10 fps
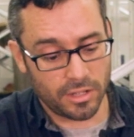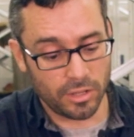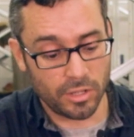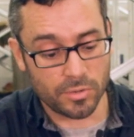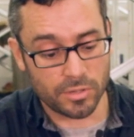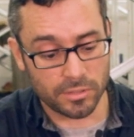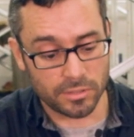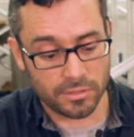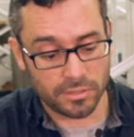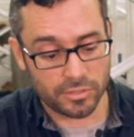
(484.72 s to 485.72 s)
a
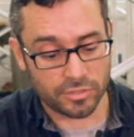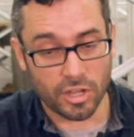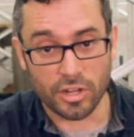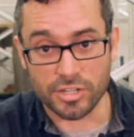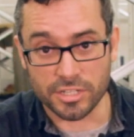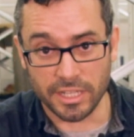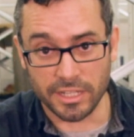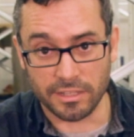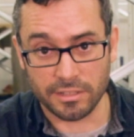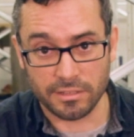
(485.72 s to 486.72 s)
local Scottish
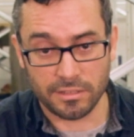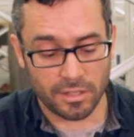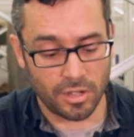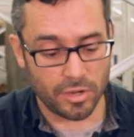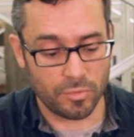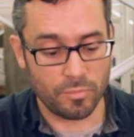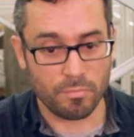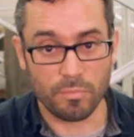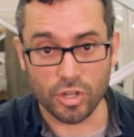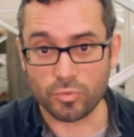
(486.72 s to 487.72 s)
take on
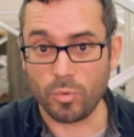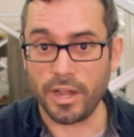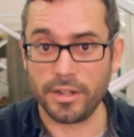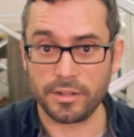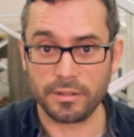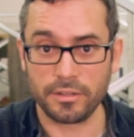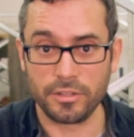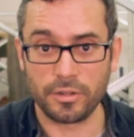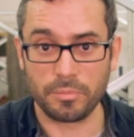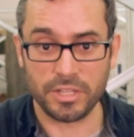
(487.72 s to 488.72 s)
much wider
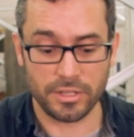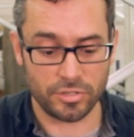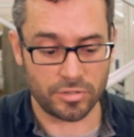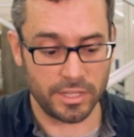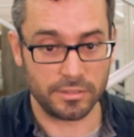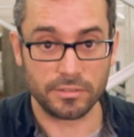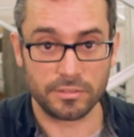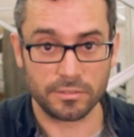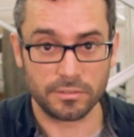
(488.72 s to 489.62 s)
European trends.